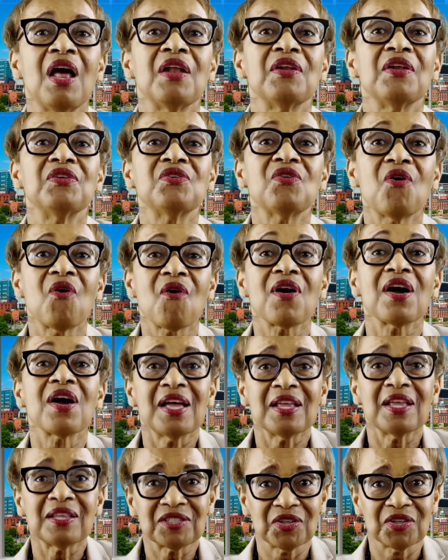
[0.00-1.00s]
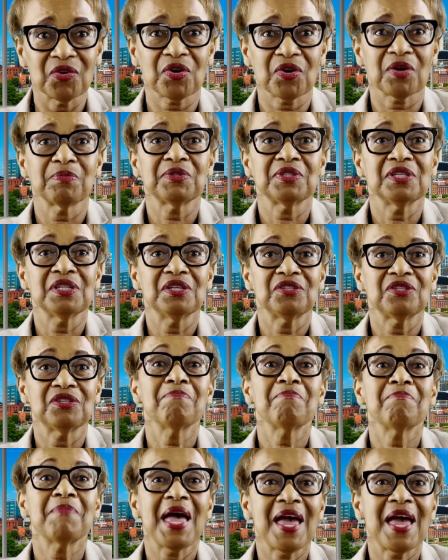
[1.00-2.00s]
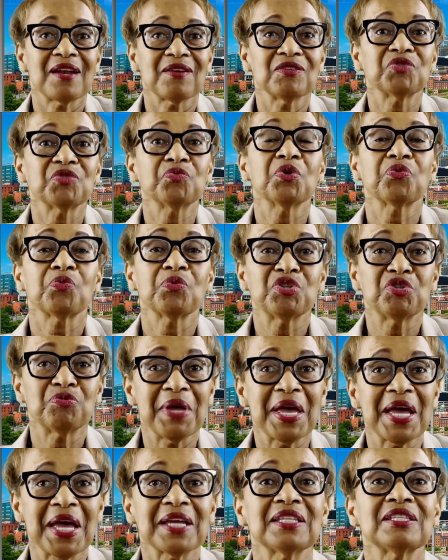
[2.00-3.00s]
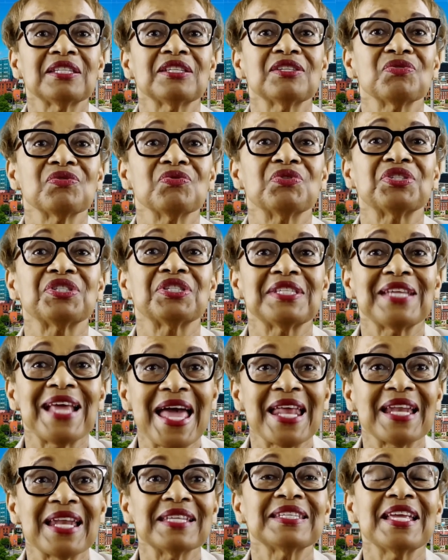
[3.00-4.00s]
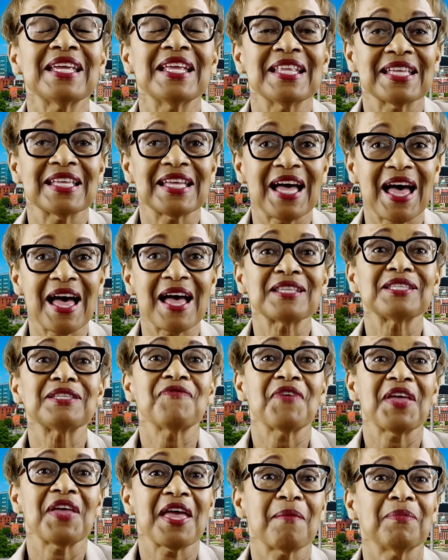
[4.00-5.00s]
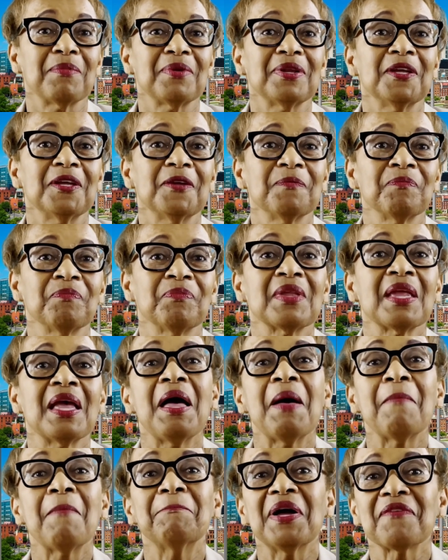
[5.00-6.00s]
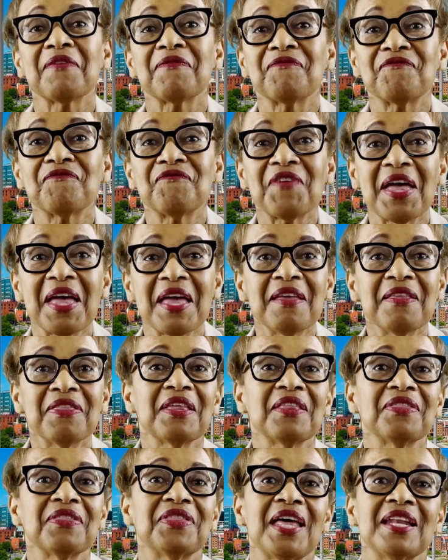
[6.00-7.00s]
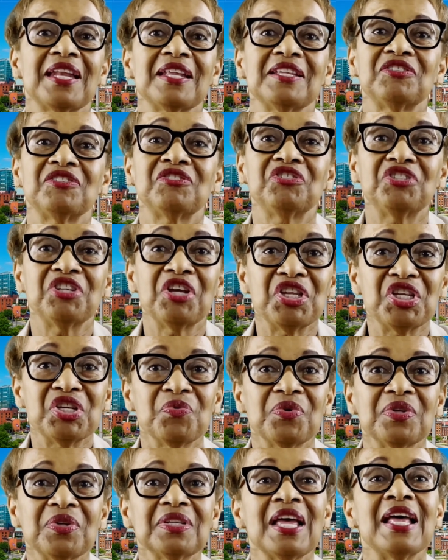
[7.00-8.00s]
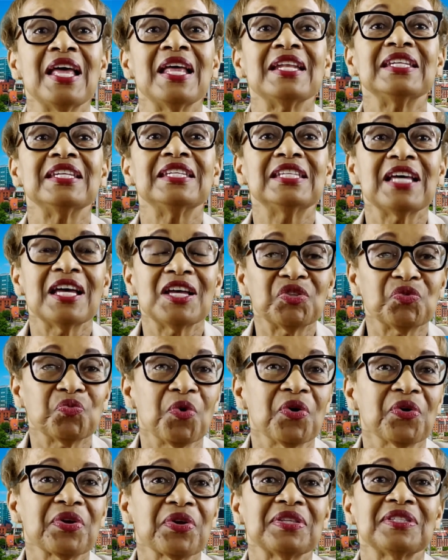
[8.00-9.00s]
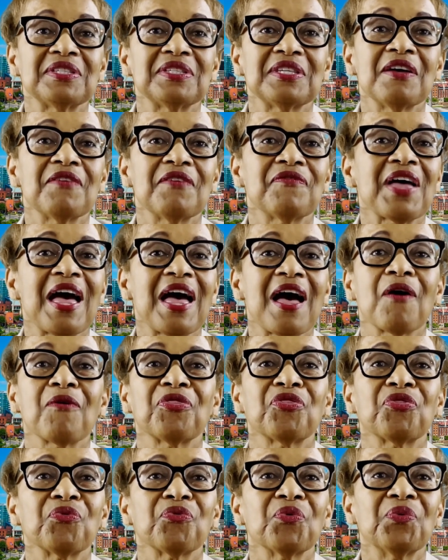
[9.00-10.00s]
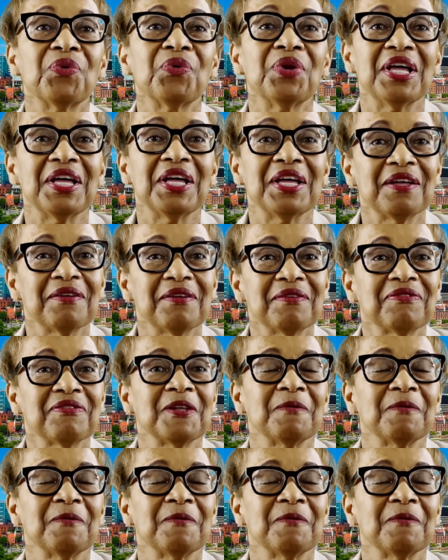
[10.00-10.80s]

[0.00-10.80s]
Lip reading: nor uncircumcision matters with respect to status in God's family, but faith that is genuine does work itself out through love.